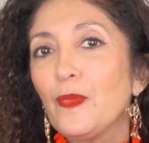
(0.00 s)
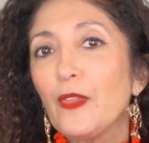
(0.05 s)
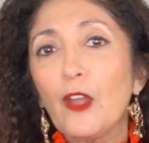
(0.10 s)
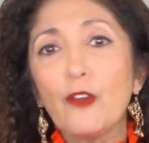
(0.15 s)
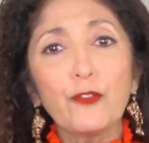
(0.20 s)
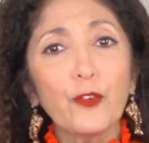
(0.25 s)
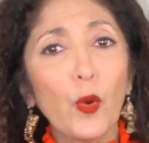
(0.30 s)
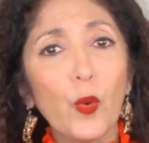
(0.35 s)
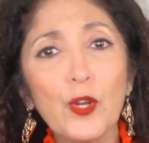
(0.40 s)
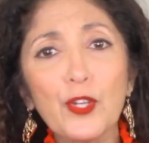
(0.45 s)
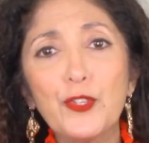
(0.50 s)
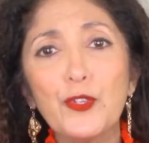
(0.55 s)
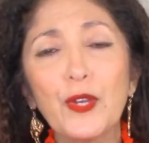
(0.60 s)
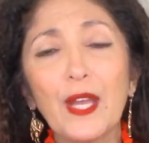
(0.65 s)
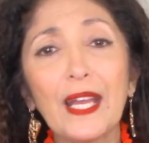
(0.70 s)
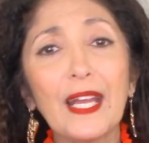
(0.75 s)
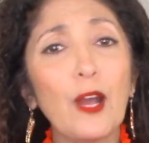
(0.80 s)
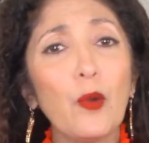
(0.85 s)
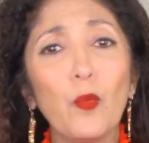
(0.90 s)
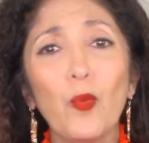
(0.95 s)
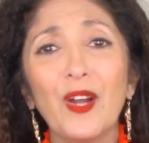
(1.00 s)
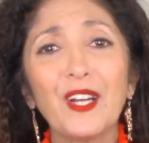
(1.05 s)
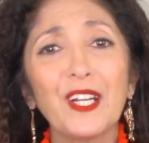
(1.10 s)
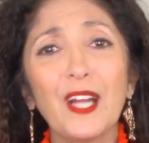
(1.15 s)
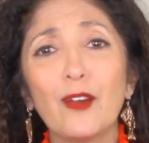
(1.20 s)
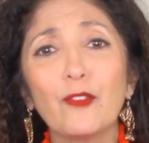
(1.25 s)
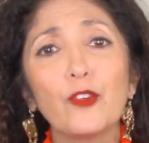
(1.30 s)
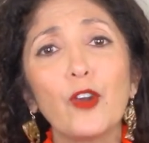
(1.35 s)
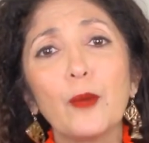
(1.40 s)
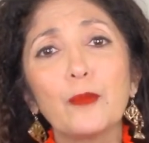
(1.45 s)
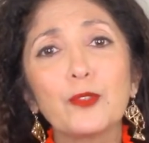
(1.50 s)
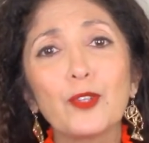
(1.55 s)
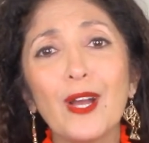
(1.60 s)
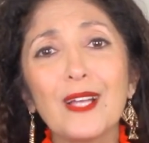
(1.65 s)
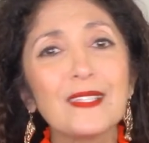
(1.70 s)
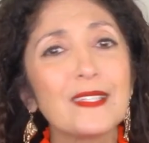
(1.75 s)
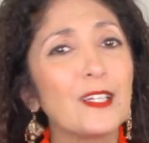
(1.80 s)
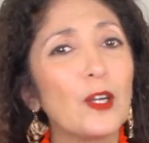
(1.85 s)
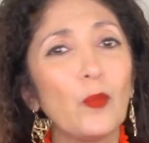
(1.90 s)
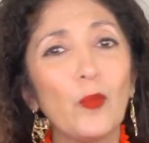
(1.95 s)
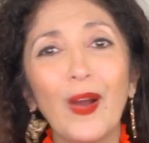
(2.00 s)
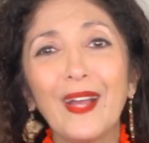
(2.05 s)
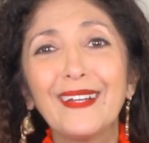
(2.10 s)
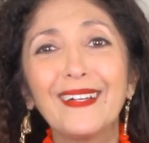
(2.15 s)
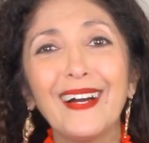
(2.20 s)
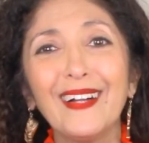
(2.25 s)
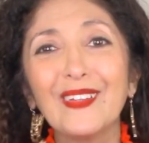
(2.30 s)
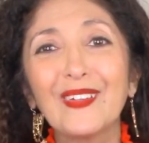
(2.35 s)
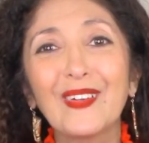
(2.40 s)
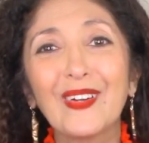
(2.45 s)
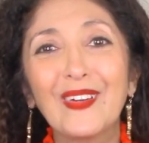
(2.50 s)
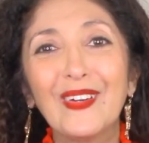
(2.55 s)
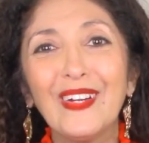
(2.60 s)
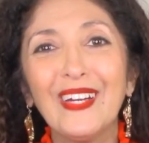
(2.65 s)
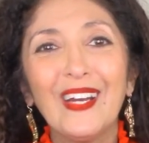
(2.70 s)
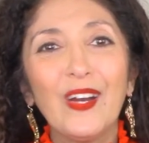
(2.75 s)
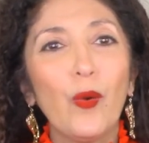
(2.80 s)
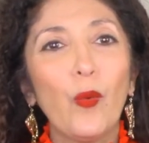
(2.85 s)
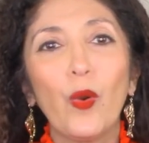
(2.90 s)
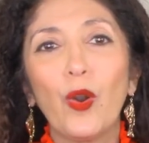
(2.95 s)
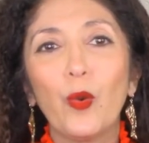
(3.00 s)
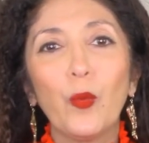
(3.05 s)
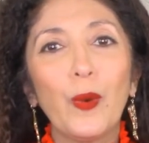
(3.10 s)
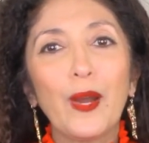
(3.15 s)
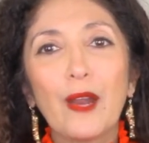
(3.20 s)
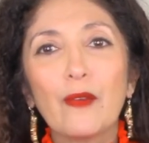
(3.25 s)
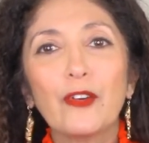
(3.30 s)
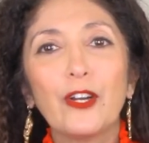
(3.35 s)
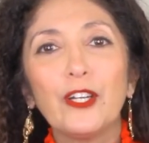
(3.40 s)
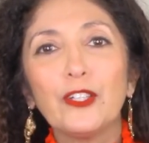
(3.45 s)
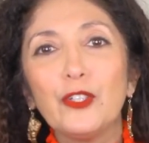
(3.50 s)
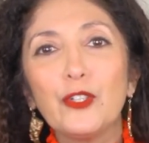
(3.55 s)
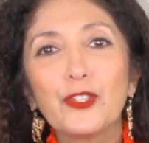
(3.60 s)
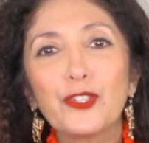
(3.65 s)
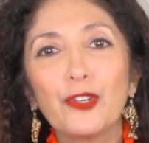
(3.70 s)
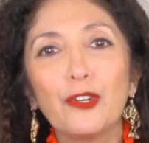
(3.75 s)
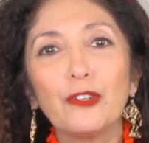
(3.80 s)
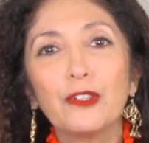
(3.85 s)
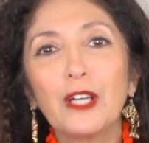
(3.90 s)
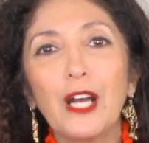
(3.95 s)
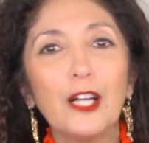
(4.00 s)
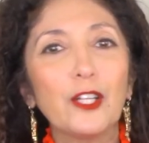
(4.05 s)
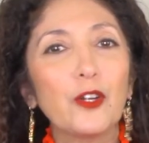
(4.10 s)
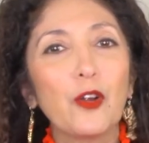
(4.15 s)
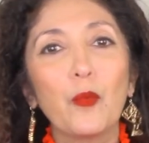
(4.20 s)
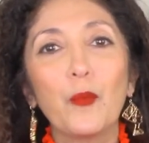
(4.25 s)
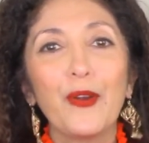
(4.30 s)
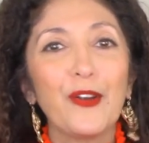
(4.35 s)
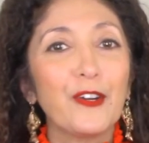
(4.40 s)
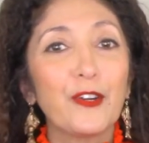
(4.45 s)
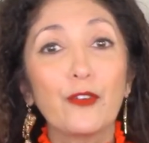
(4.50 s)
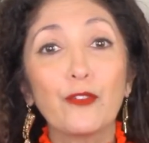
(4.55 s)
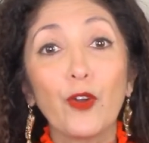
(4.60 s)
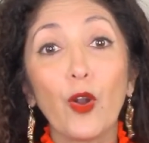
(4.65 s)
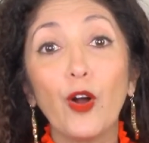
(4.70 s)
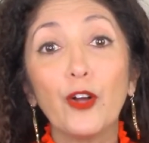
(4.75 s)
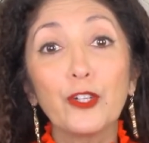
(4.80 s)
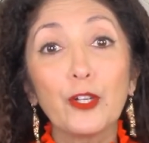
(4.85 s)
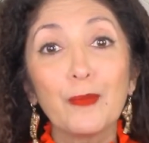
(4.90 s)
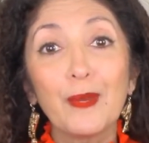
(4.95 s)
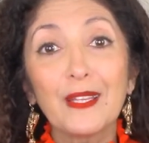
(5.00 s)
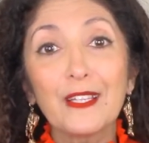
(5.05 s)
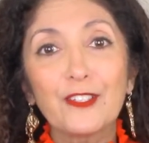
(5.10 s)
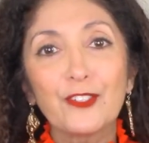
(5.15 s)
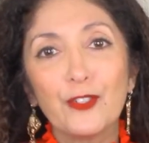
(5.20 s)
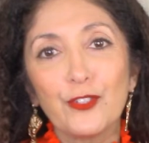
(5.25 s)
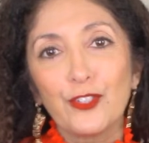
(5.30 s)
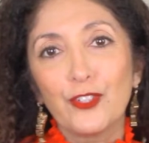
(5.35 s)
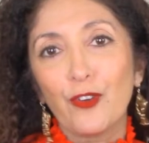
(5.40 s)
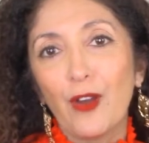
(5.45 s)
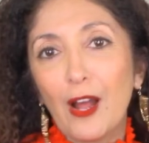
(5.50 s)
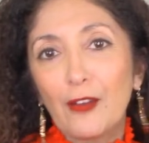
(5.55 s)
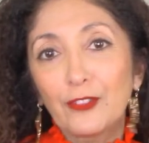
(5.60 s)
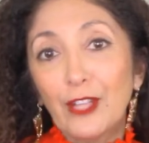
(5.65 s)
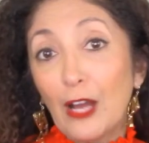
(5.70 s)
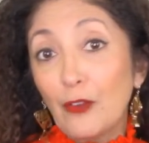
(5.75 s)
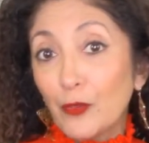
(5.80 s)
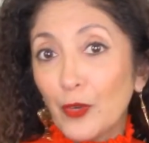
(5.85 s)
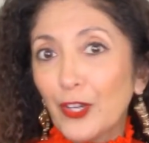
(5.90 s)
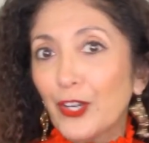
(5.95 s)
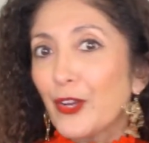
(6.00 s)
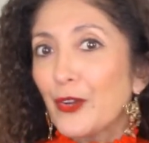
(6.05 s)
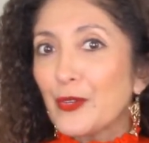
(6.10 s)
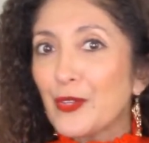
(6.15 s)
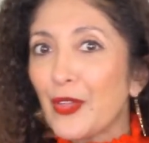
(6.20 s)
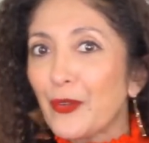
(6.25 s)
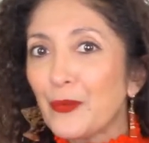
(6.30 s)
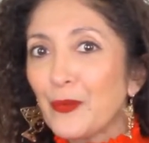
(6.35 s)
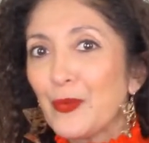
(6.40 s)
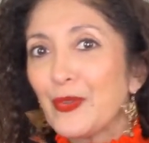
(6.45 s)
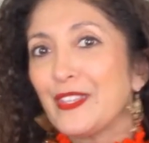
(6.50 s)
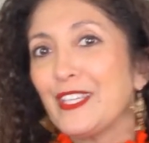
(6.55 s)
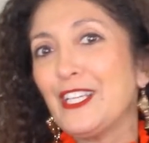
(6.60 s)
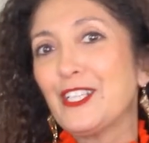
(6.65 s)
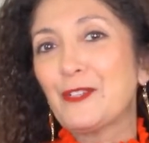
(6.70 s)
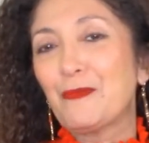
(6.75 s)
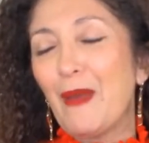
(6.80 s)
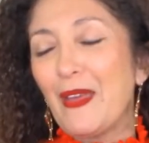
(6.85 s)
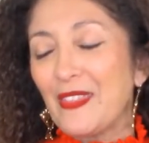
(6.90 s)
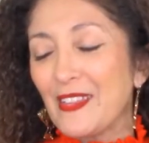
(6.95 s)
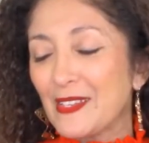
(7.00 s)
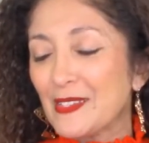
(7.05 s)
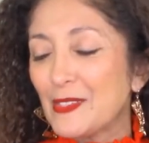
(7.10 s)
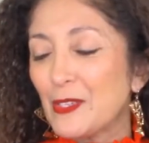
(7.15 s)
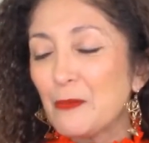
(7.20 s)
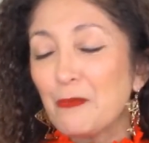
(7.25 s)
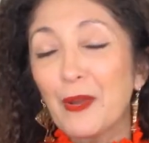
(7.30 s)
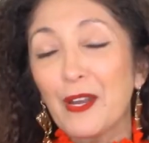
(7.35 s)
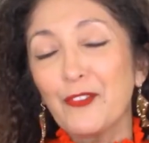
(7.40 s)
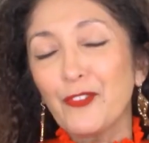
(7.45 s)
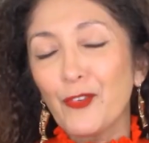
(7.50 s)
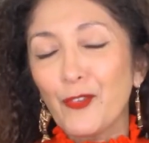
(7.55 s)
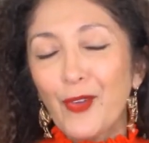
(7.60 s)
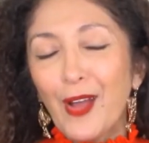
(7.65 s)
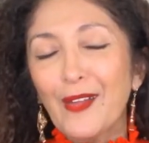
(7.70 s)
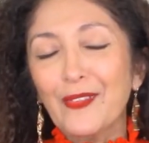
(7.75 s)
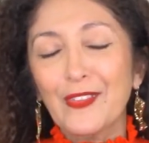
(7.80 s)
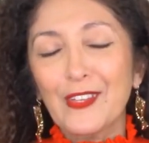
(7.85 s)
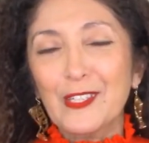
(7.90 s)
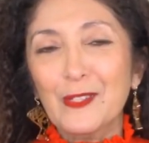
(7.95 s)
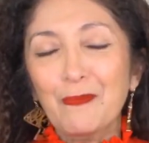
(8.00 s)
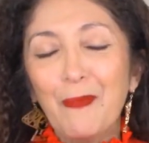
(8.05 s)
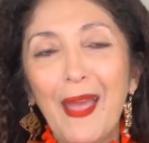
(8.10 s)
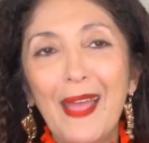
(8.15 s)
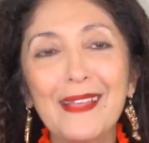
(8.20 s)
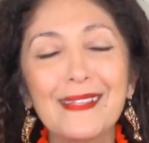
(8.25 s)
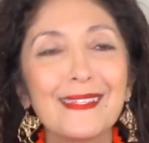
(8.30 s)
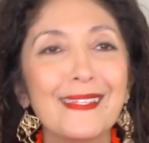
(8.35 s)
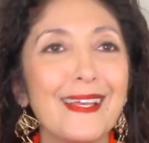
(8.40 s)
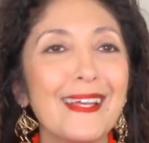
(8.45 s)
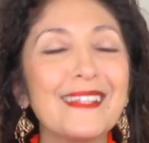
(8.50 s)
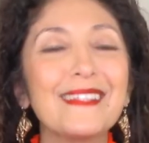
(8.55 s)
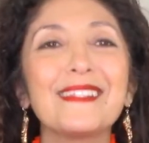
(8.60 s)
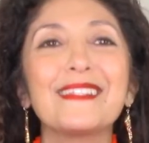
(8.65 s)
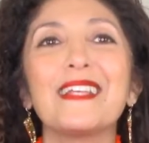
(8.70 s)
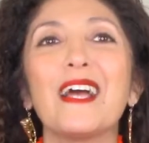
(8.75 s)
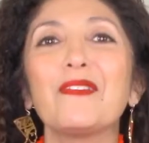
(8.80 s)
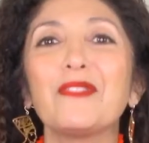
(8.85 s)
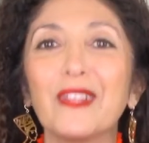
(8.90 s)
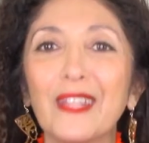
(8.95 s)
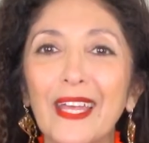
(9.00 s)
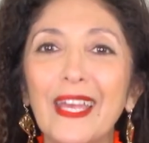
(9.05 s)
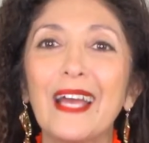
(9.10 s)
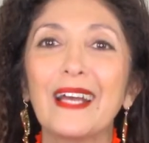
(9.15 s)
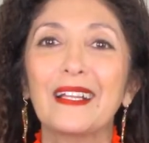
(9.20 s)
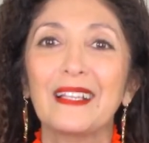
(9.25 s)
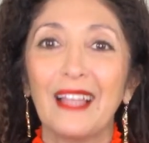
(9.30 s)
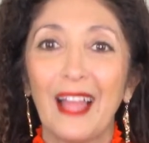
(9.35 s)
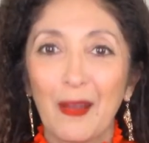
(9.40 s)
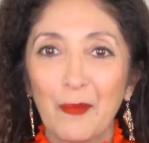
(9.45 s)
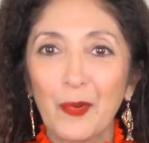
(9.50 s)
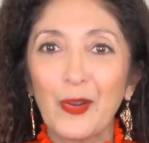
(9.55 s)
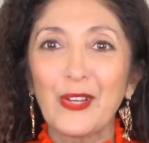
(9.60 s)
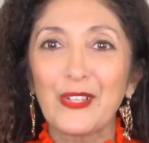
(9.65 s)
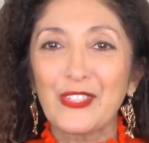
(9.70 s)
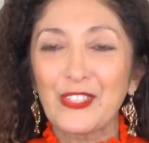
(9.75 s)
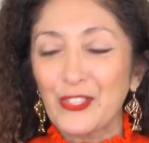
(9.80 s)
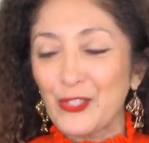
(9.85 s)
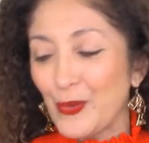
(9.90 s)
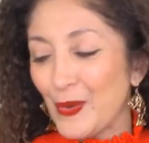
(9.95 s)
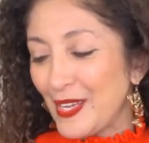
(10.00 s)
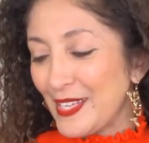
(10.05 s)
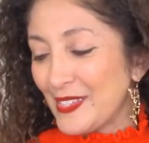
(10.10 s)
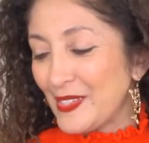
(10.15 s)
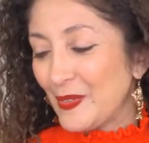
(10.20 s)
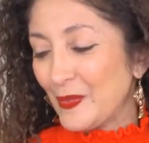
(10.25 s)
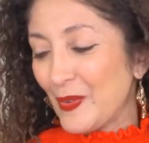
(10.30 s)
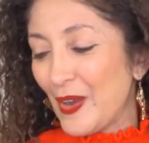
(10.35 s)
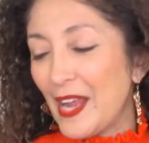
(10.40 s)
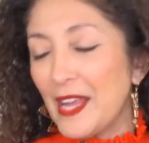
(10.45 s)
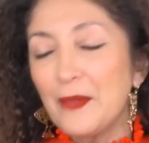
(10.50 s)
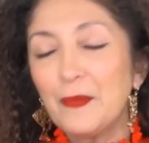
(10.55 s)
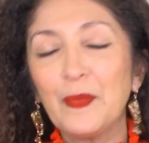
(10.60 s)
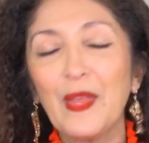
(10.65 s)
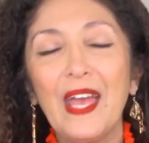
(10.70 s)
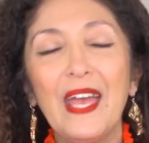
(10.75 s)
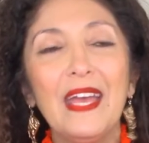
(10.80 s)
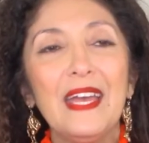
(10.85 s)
Of course, you can get one cover-up dress in a white color or whatever, a neutral color, and wear it over all your bathing suits. You don't have to have one to go with each bathing suit, but if you've got the space, it's definitely a glamorous choice, right?